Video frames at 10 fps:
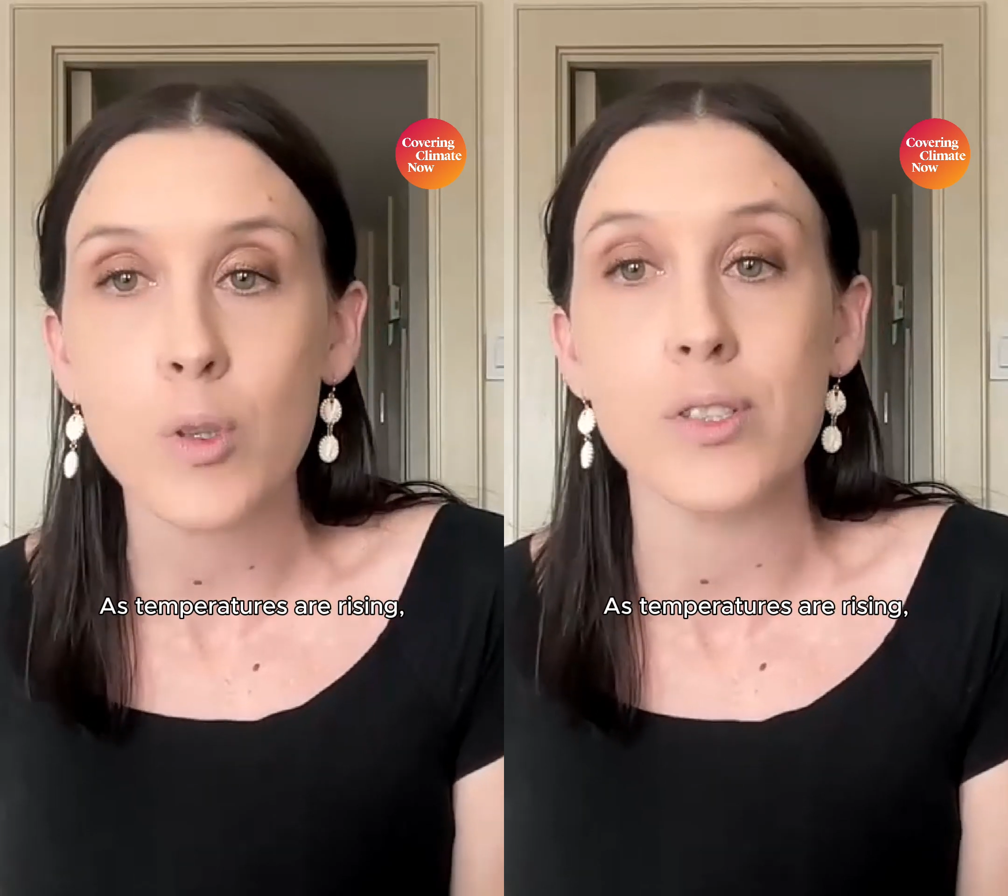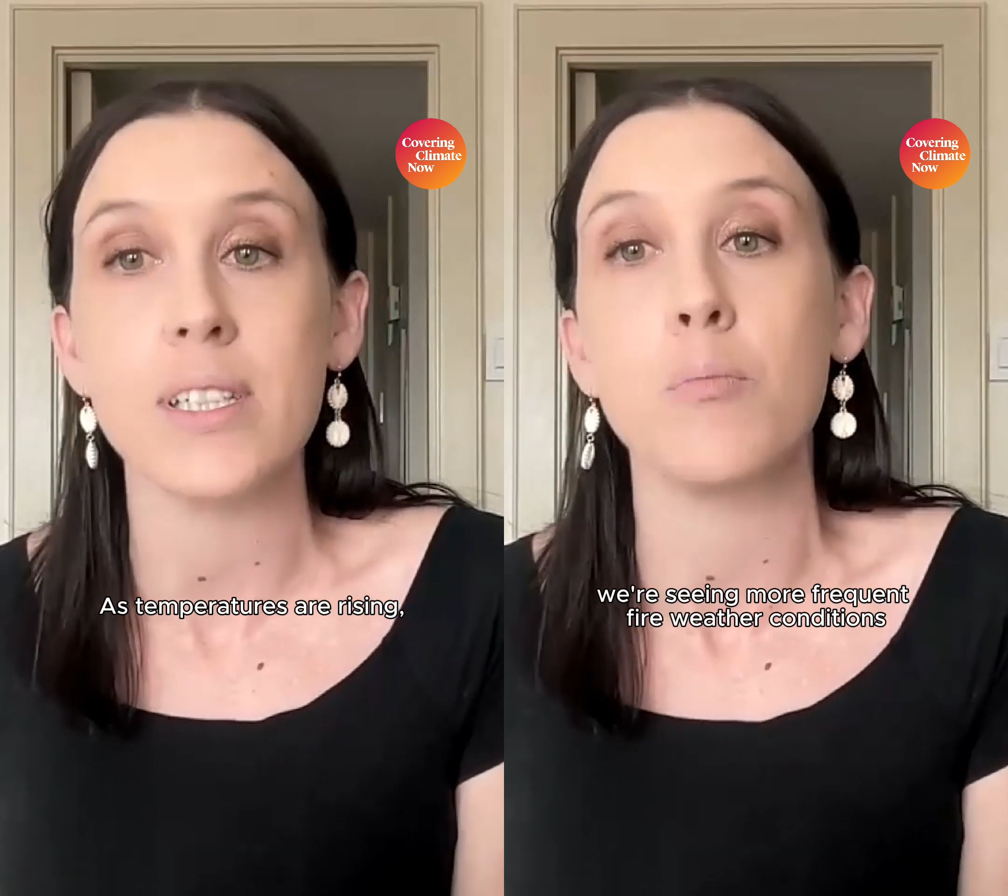
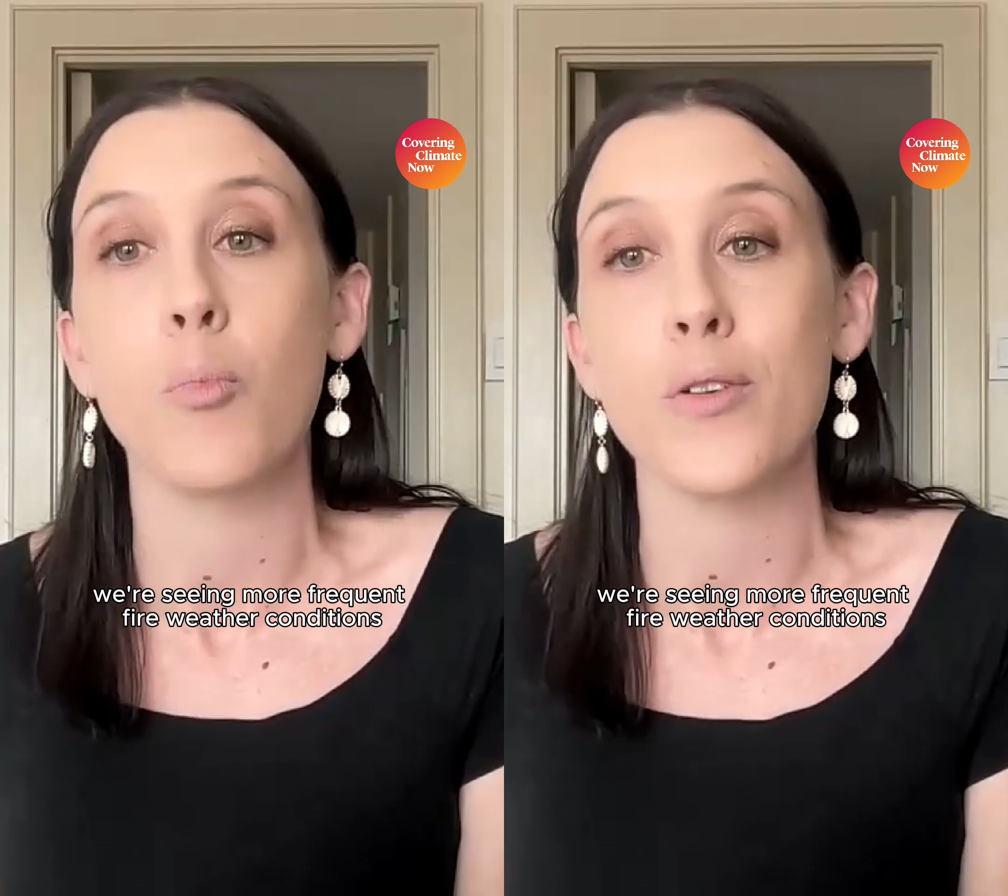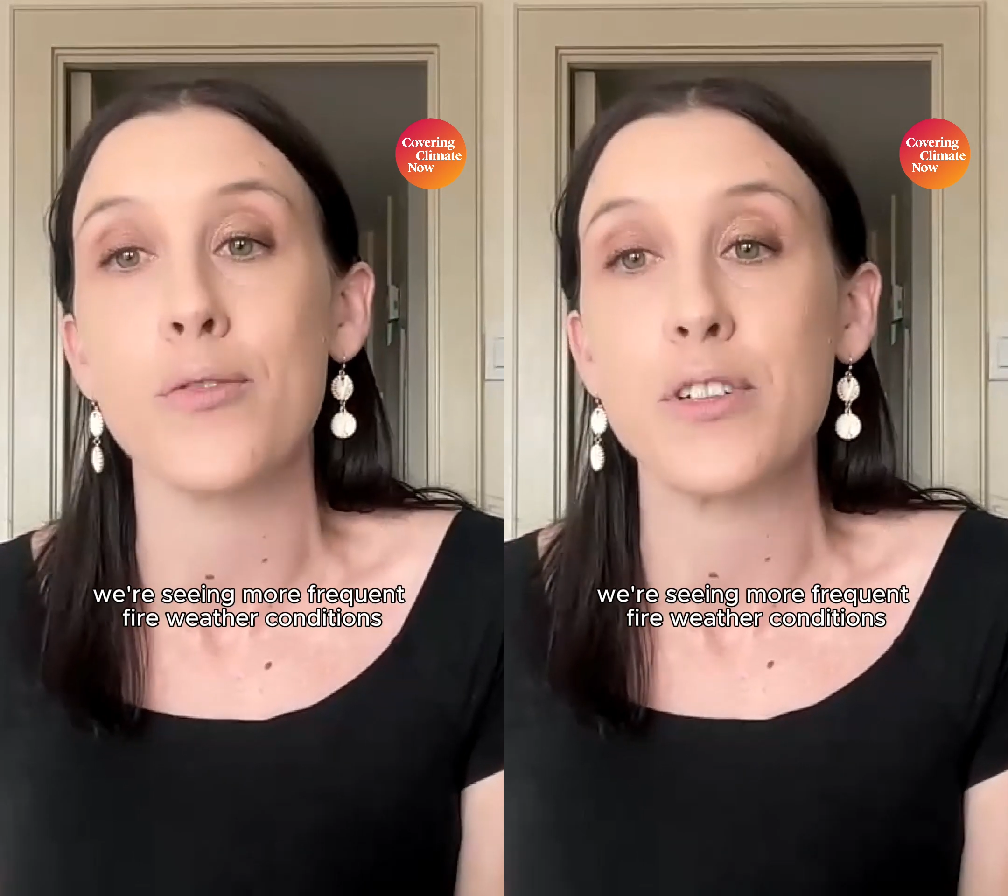we're seeing
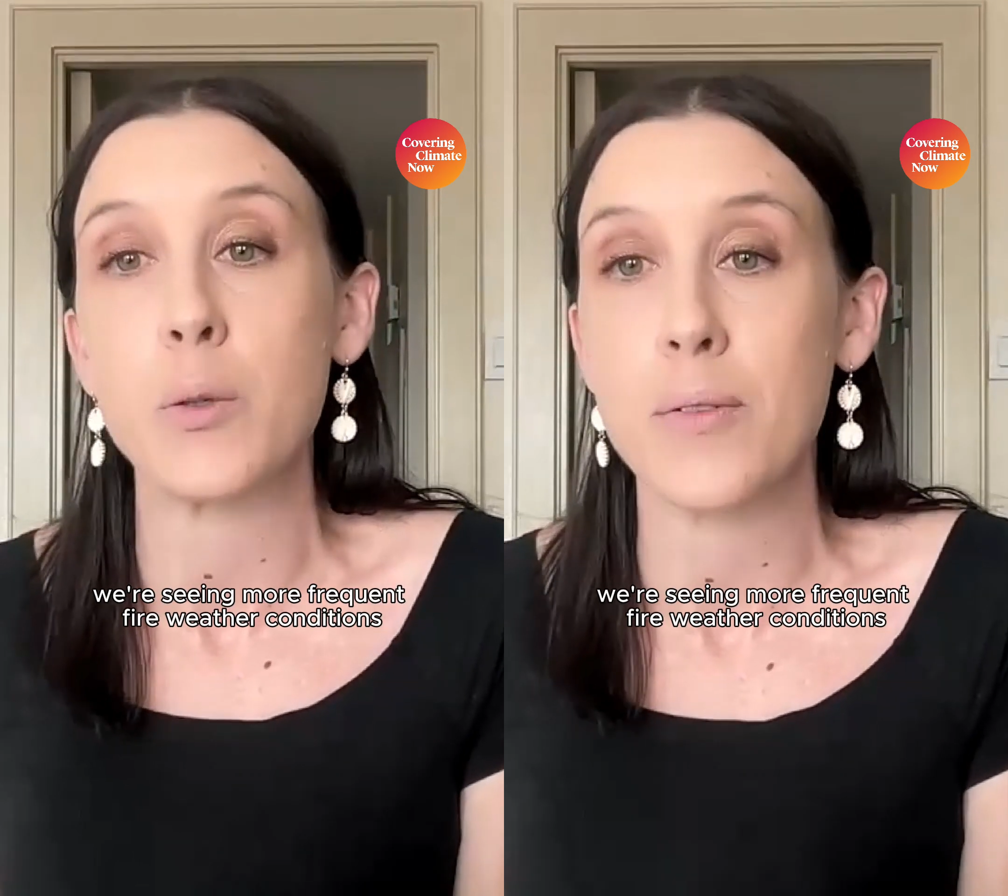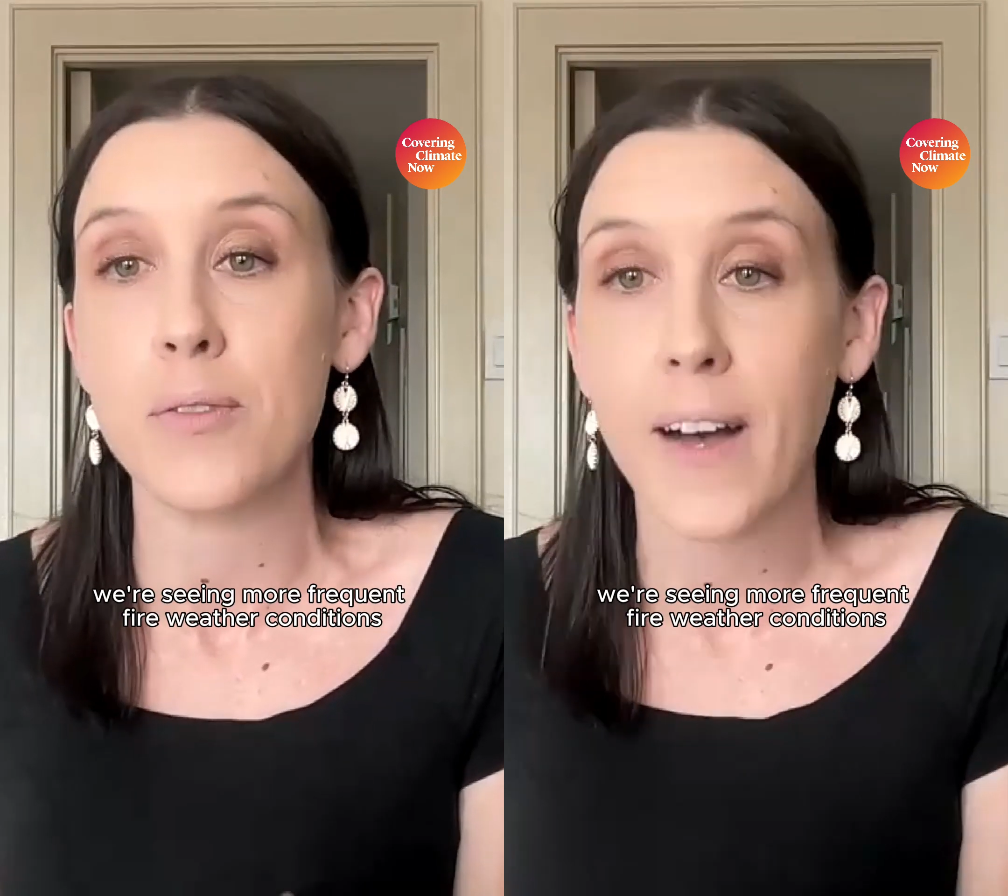more
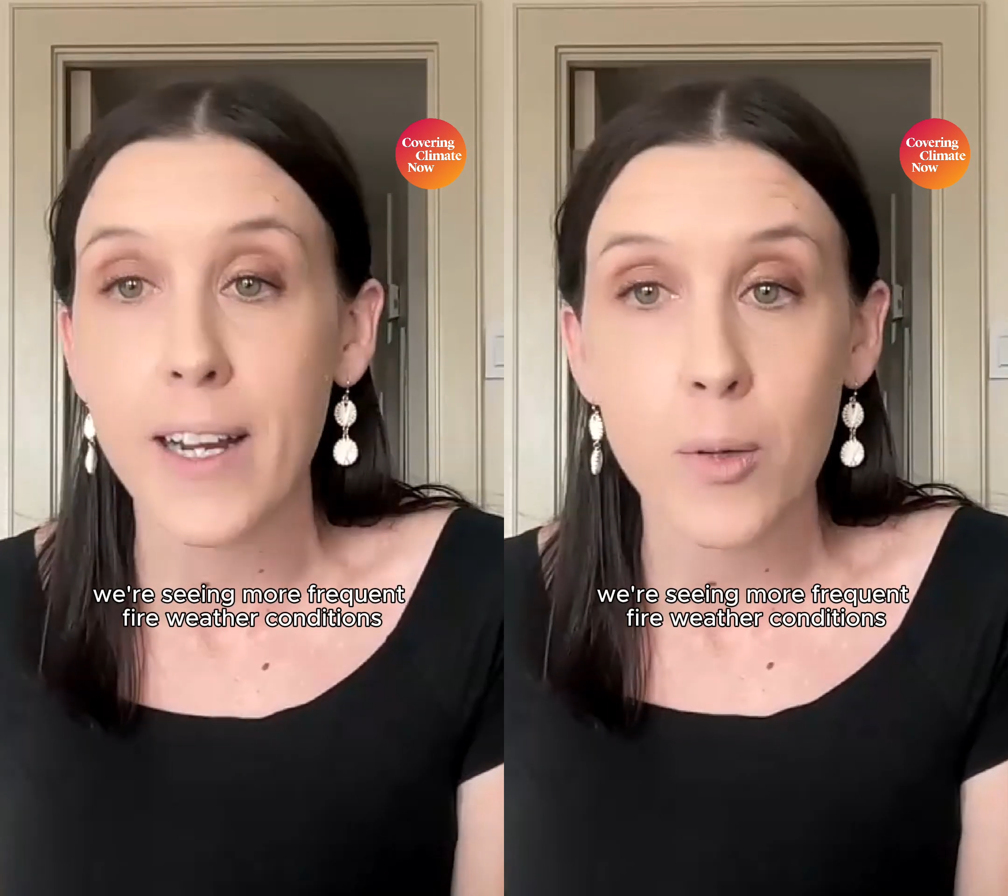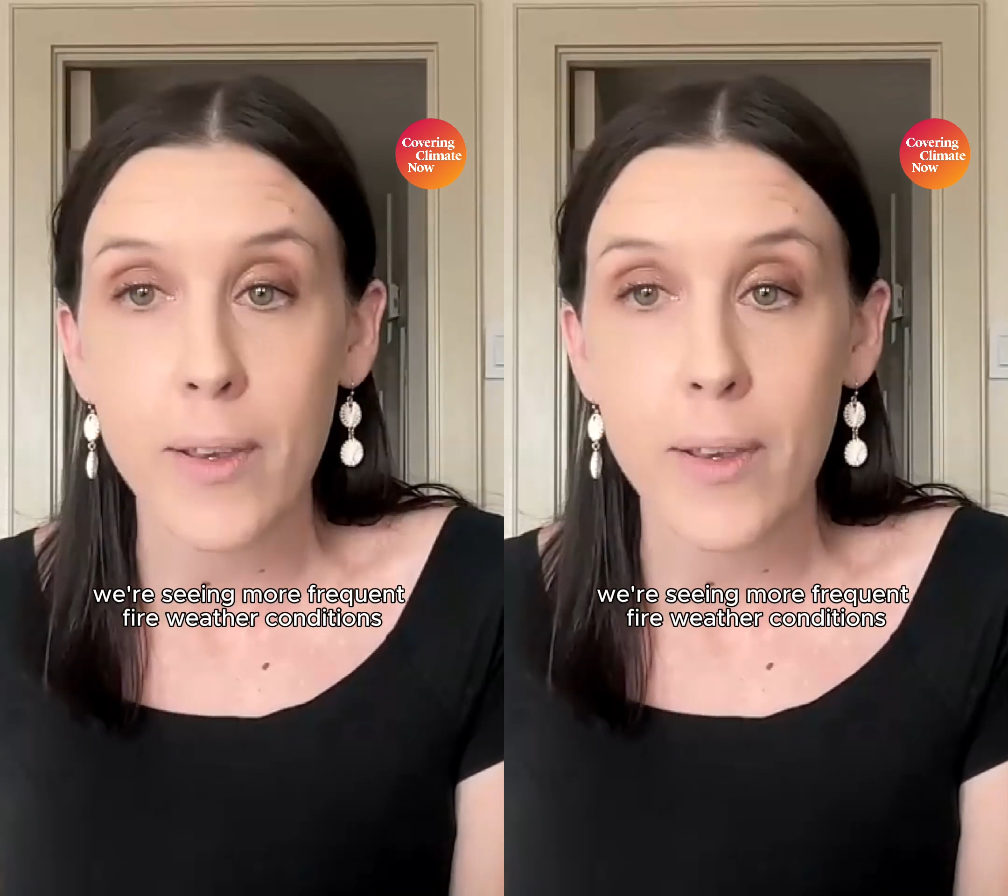frequent fire